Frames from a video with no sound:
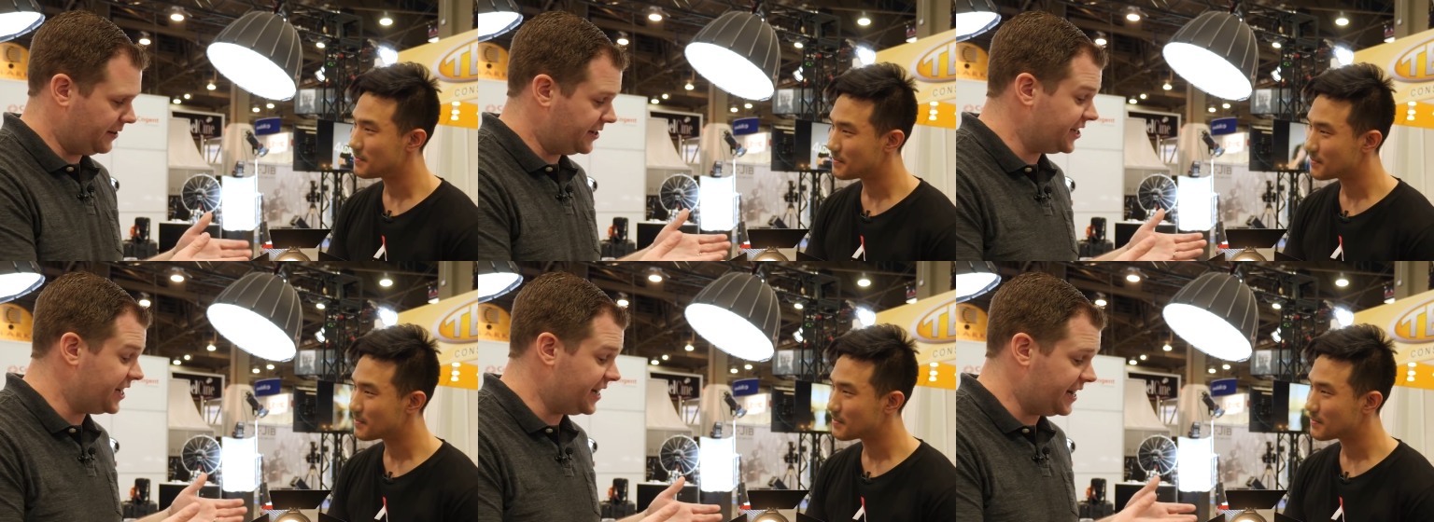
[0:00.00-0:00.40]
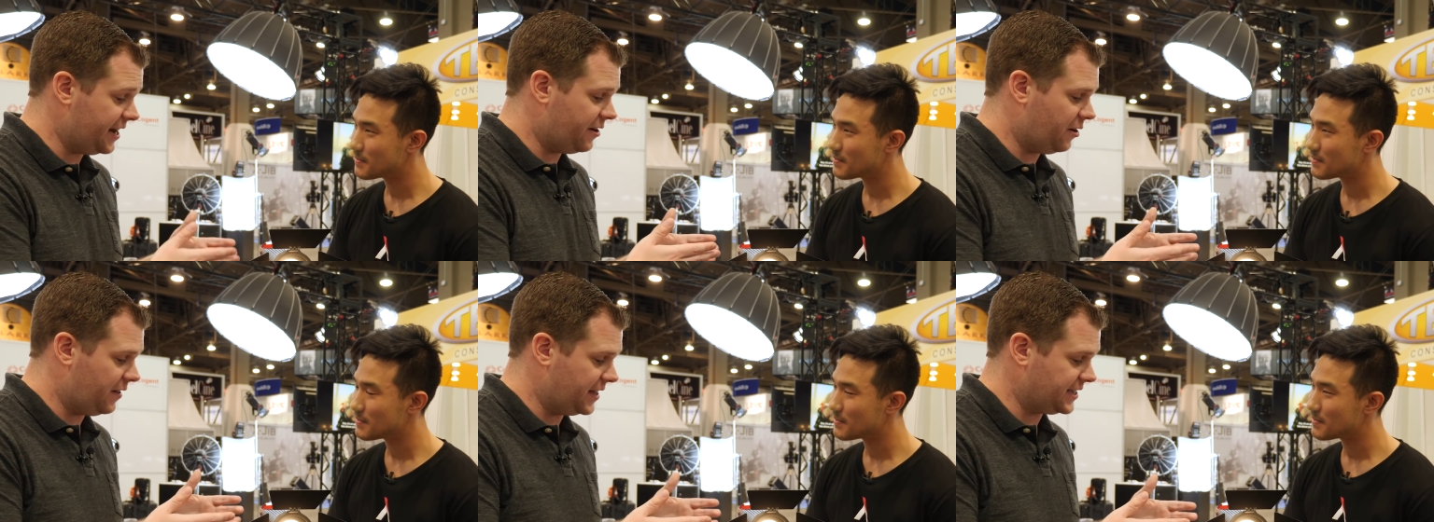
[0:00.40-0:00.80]
Speaker 1: the, D.
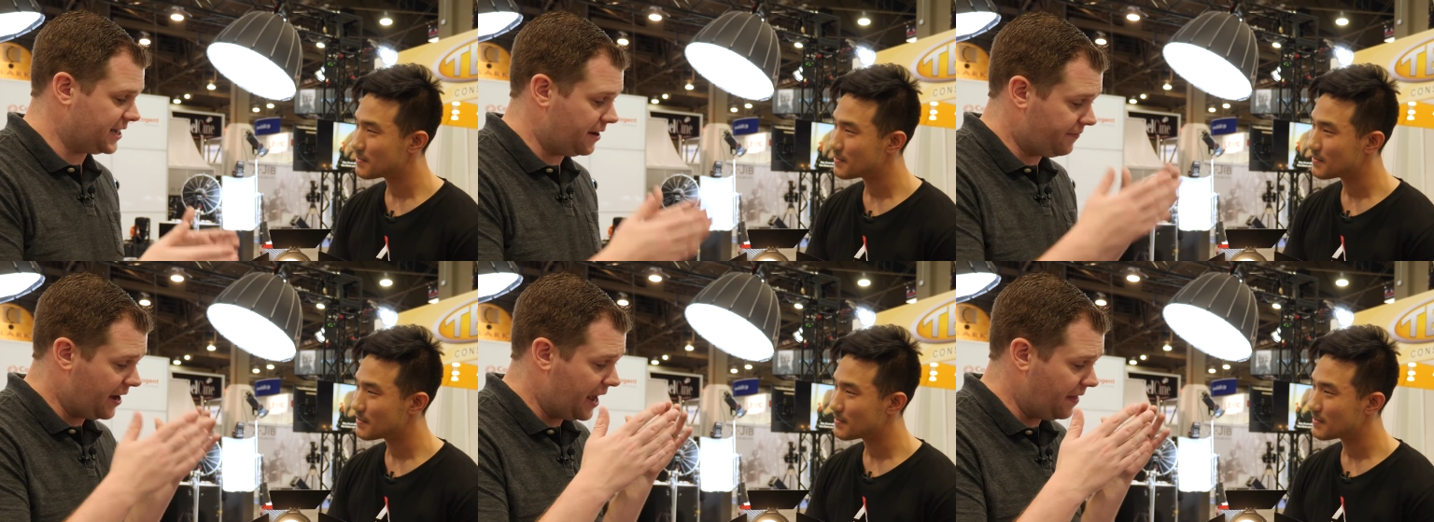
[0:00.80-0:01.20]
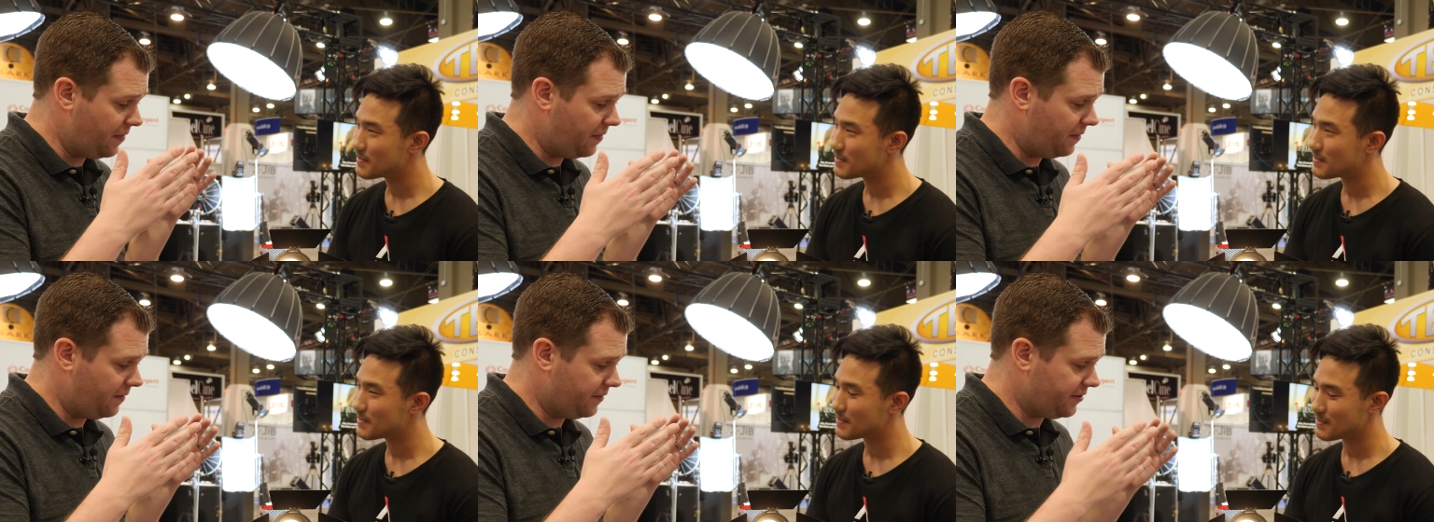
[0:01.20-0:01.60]
and all that stuff,
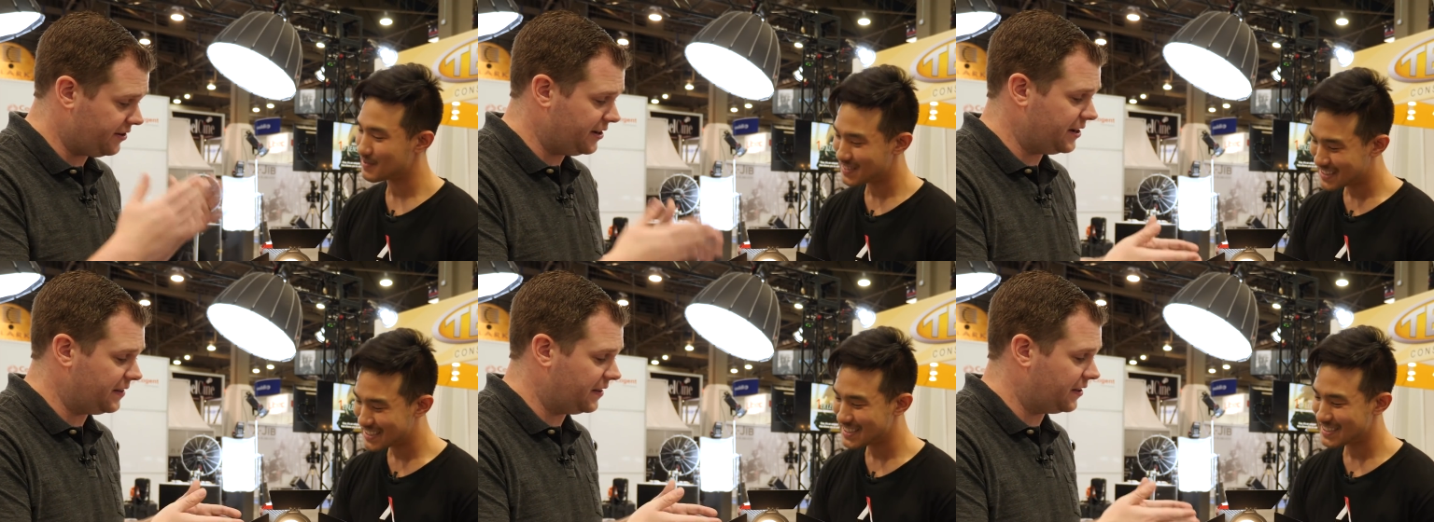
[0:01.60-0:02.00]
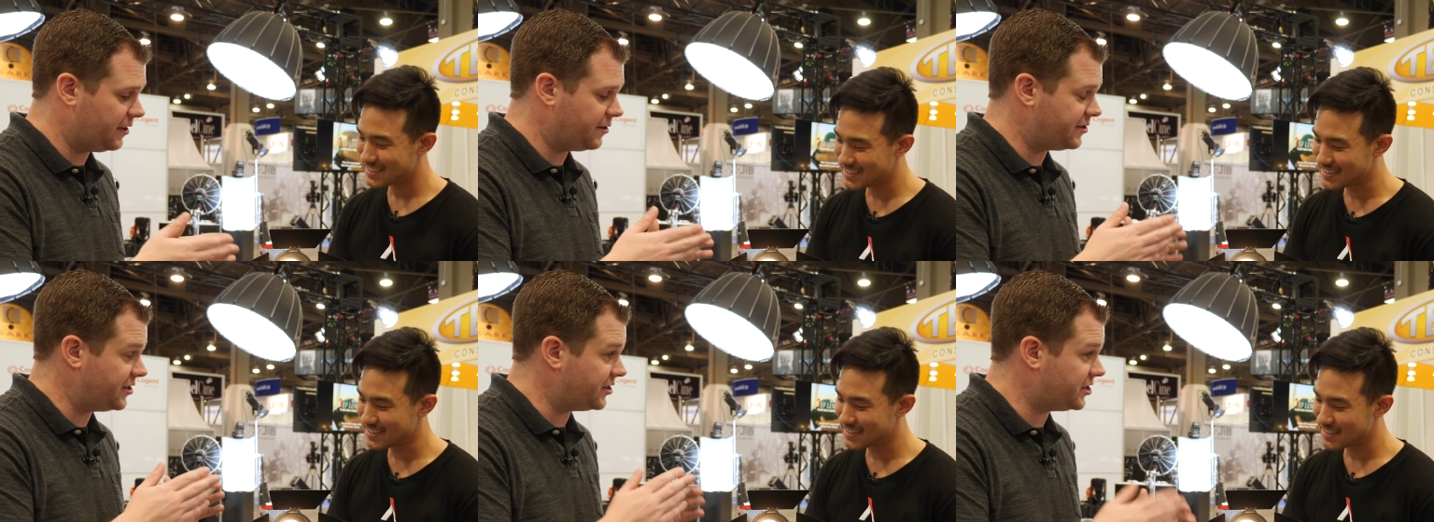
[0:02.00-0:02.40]
and seeing that
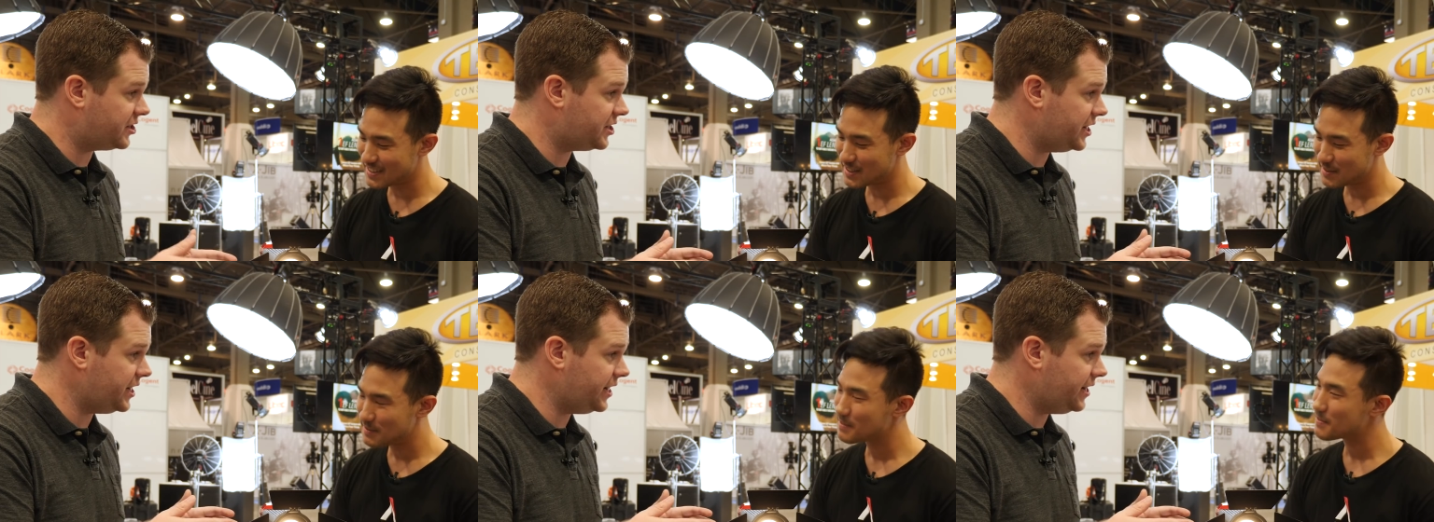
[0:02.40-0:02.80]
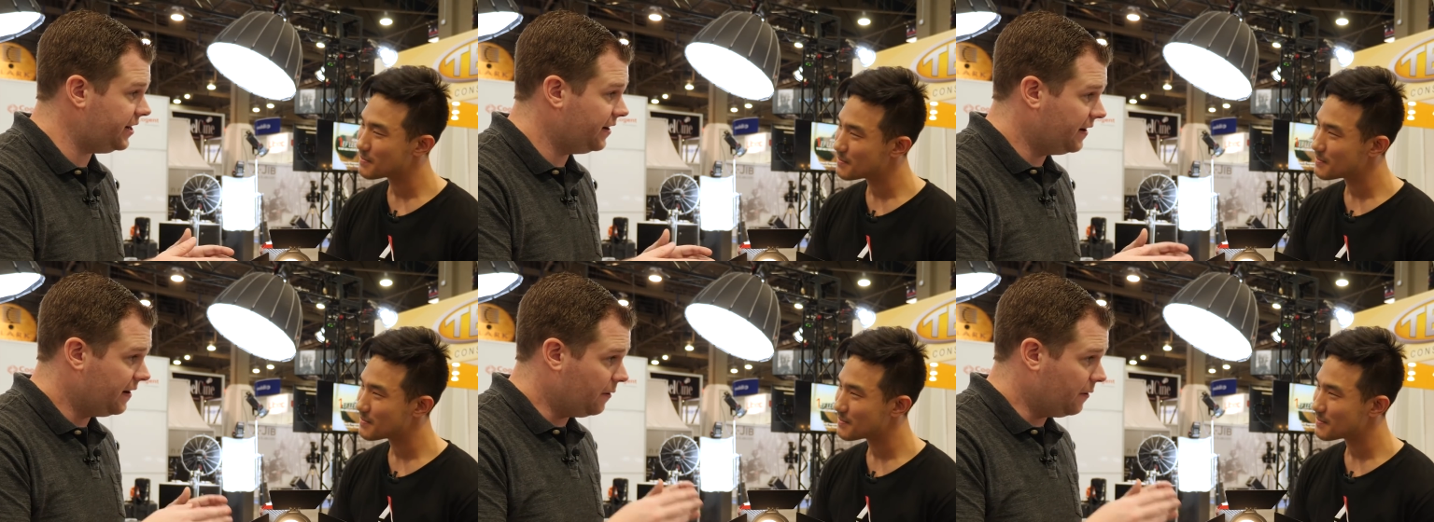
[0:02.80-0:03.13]
there's a C